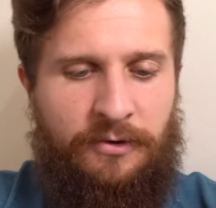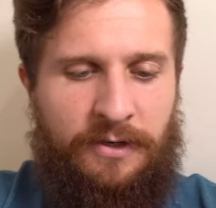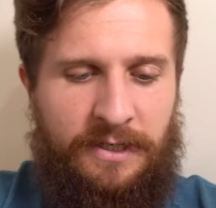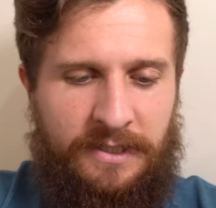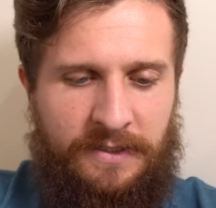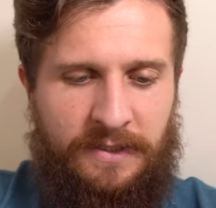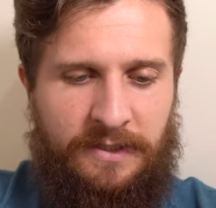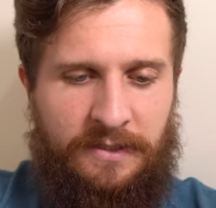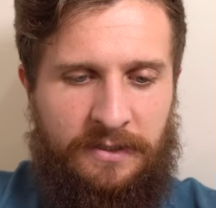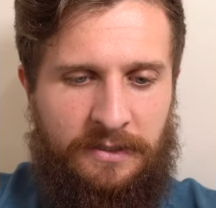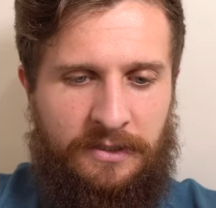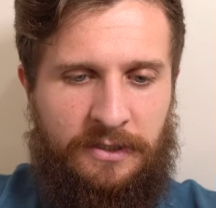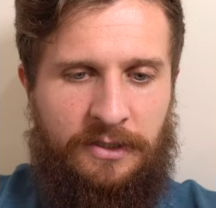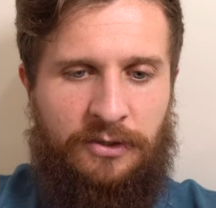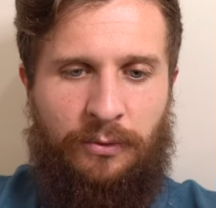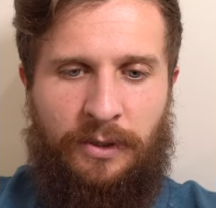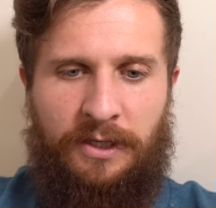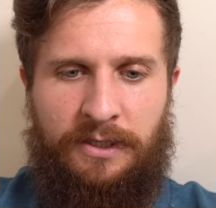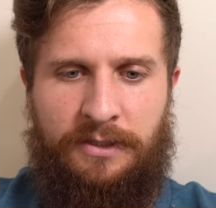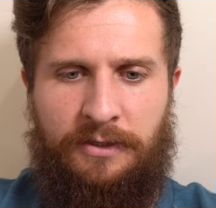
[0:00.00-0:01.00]
Chris, this is
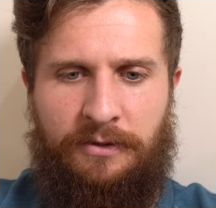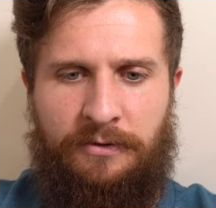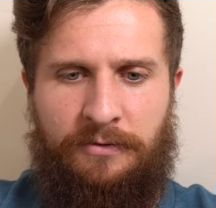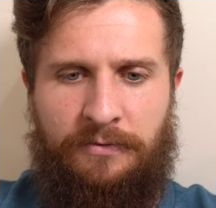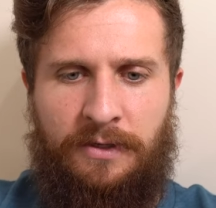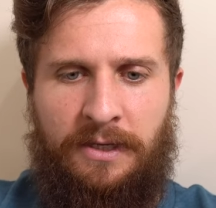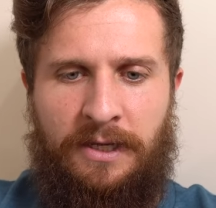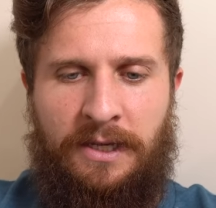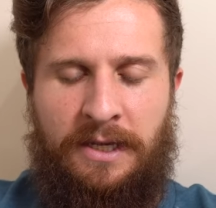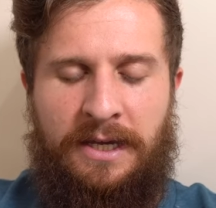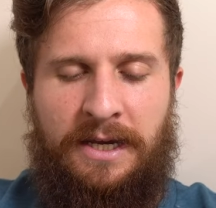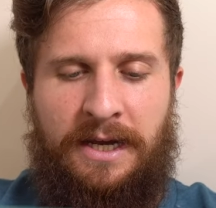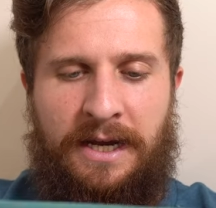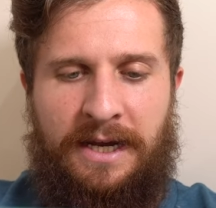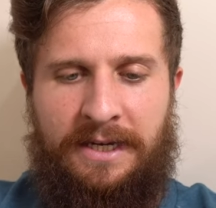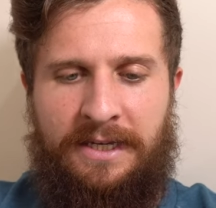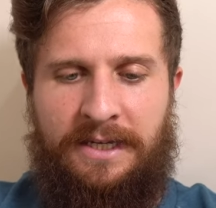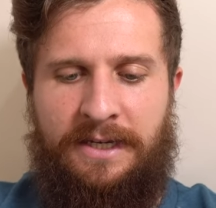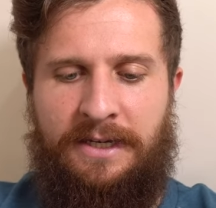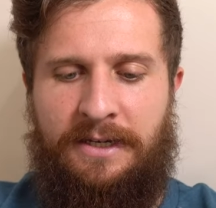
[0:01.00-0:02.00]
sweet, dude.
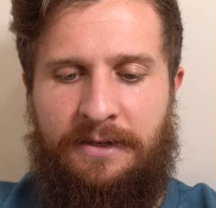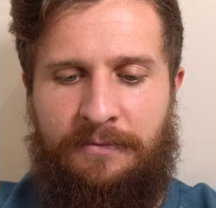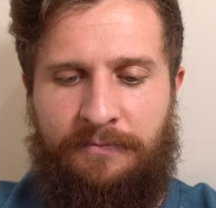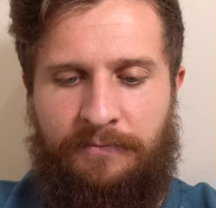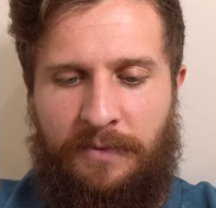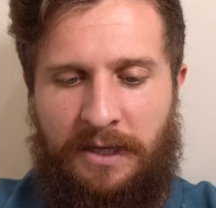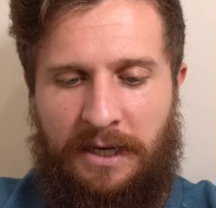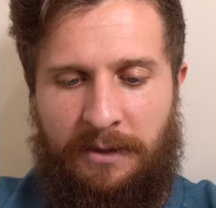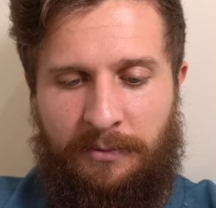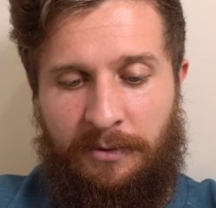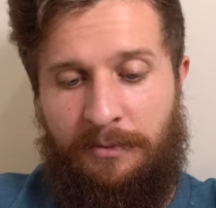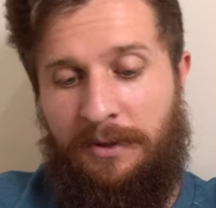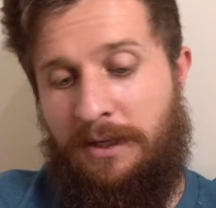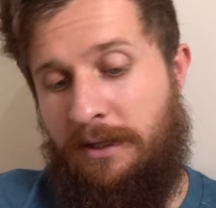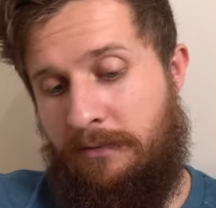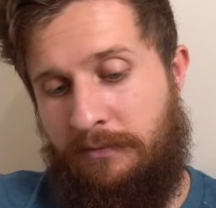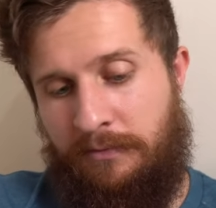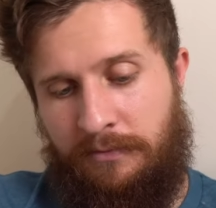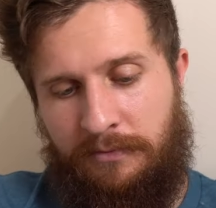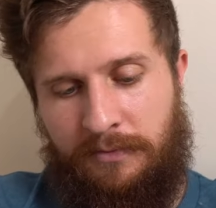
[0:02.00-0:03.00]
I'm gonna
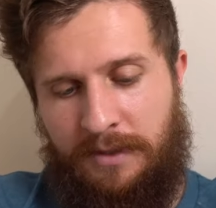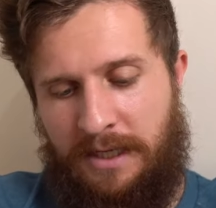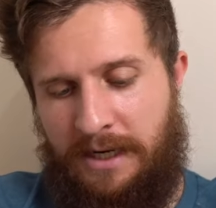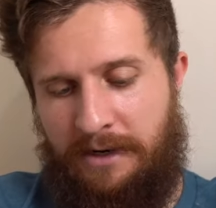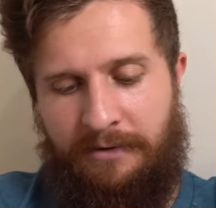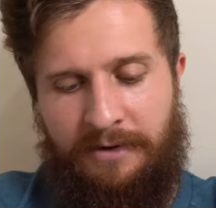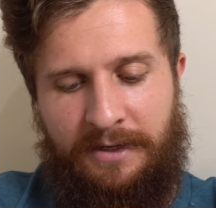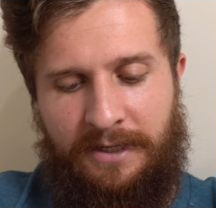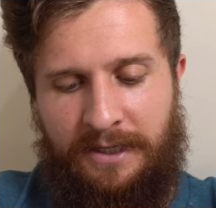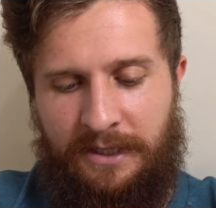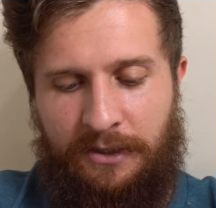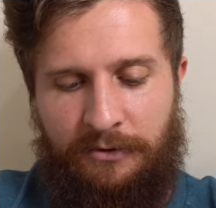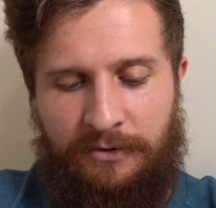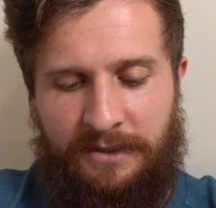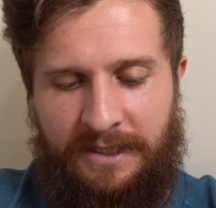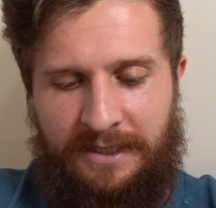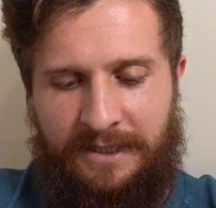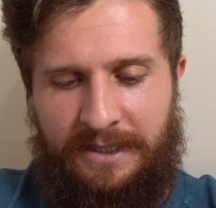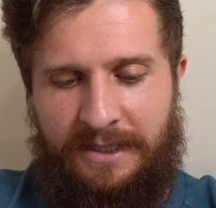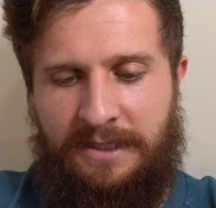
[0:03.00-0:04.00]
be carrying and
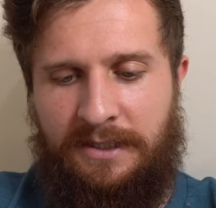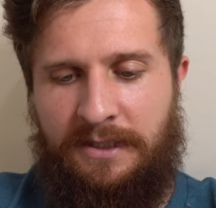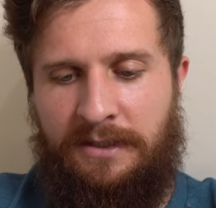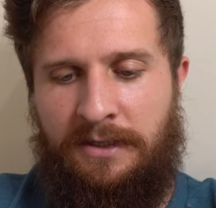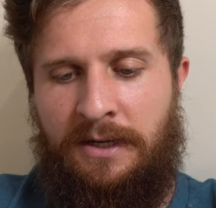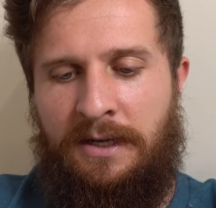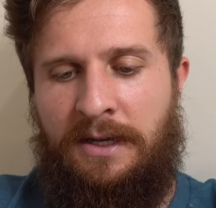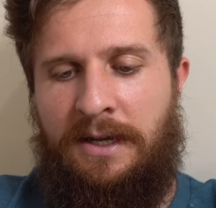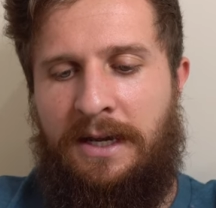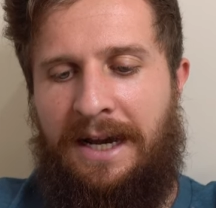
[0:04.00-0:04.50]
using this.